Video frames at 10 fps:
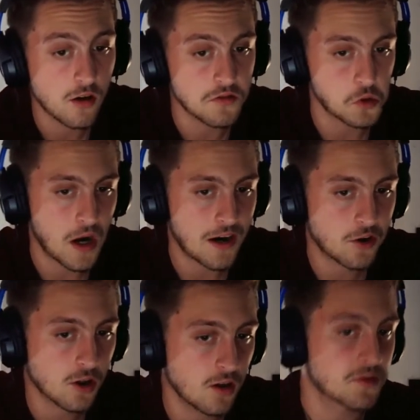of a
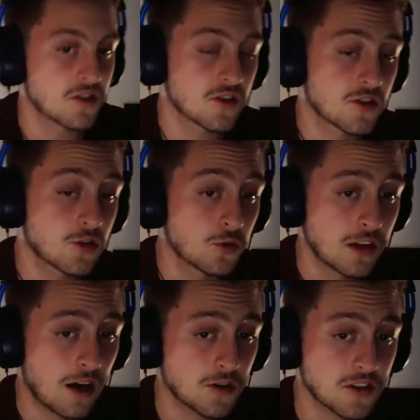Ryder Cup since
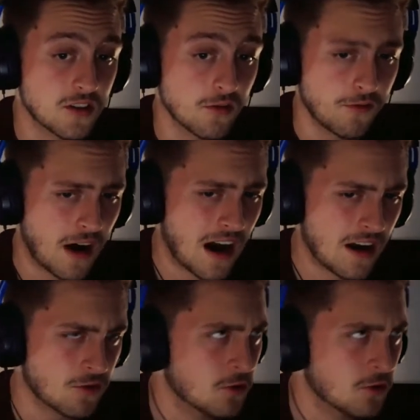2005,